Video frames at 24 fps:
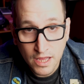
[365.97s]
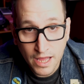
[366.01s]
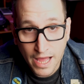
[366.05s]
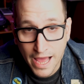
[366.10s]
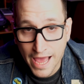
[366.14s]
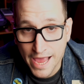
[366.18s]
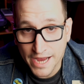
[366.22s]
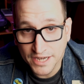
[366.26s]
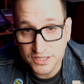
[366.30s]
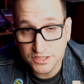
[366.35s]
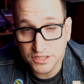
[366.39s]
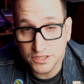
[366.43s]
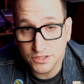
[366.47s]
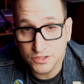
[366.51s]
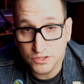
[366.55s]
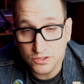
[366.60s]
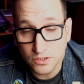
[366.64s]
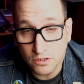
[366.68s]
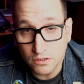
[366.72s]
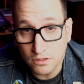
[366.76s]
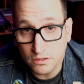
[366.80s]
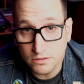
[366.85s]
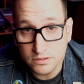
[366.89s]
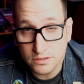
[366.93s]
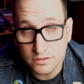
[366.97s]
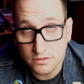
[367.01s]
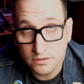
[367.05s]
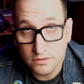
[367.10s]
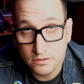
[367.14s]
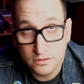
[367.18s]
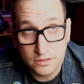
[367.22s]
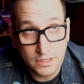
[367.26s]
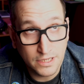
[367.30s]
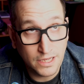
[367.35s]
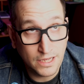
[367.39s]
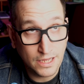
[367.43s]
I actually sold,
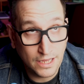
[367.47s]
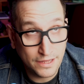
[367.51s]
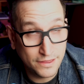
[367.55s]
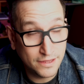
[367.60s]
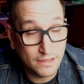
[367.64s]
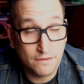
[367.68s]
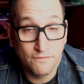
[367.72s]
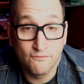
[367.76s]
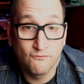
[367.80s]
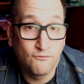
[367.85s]
I think,